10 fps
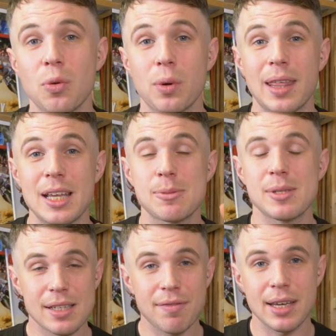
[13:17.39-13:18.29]
with their
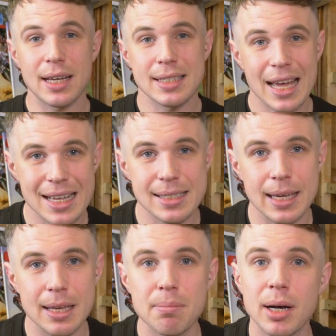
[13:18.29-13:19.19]
specific
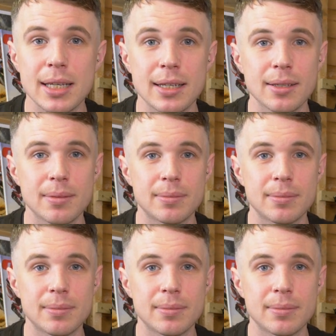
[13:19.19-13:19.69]
task in mind.